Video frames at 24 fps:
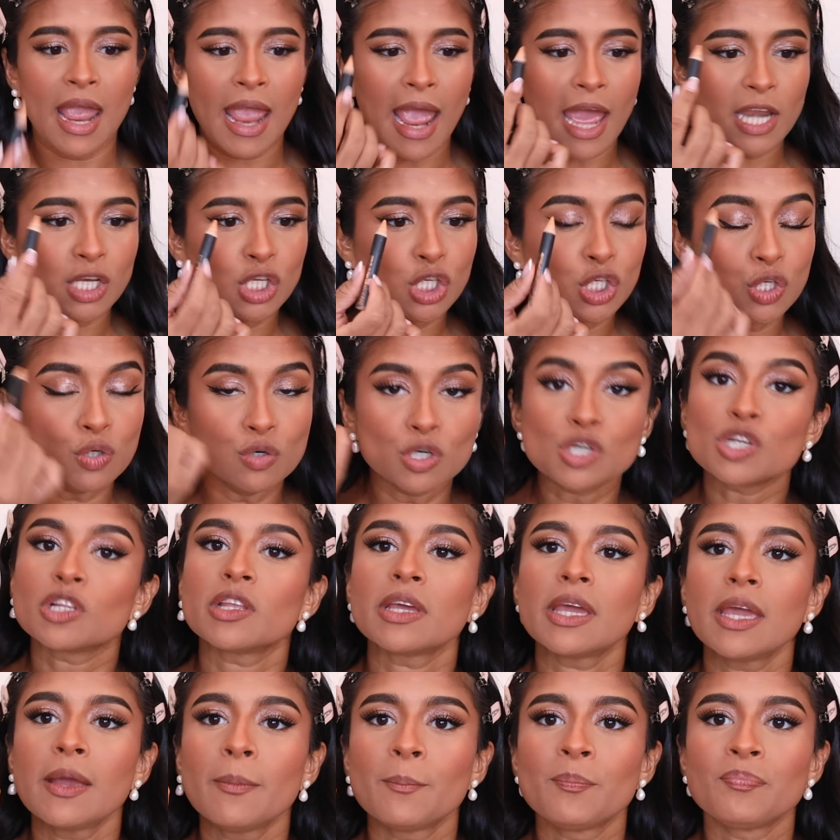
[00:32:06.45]
And
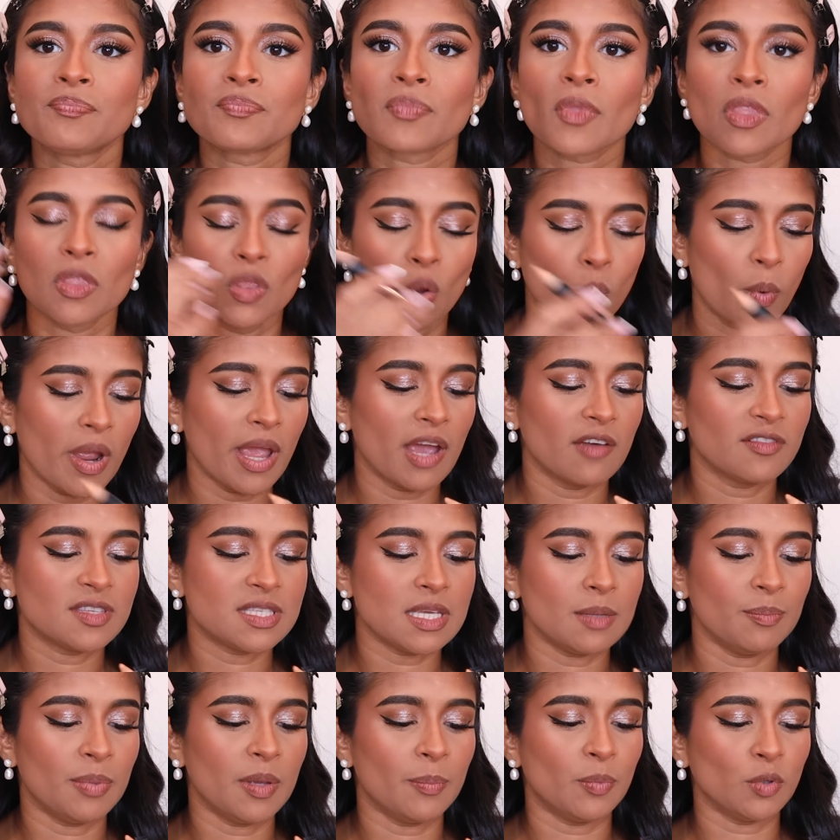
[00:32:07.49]
usually the way I've
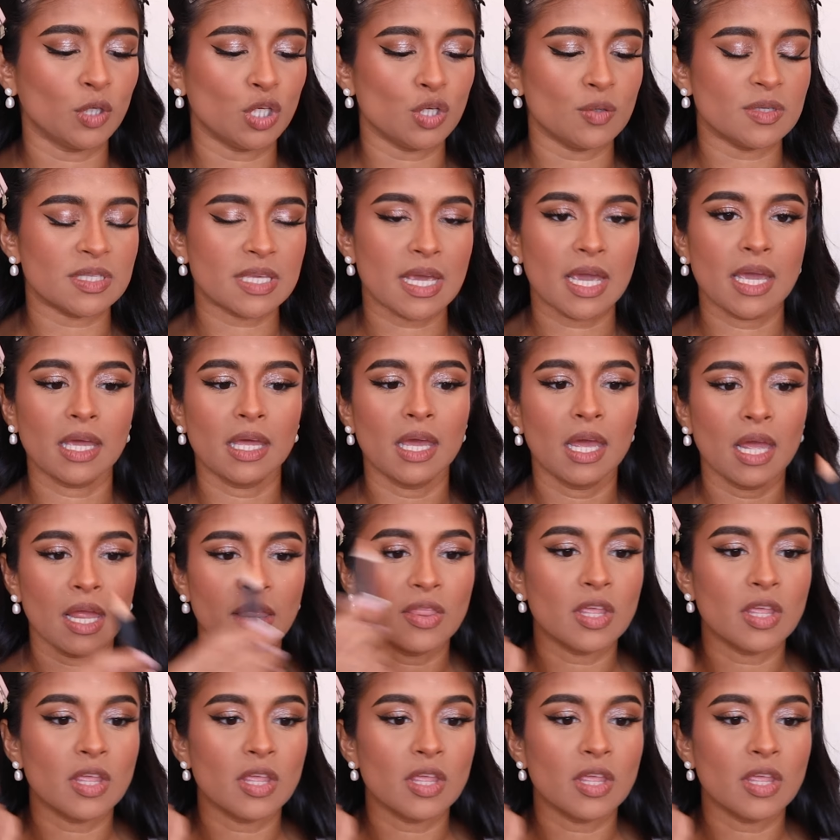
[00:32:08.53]
seen people use it,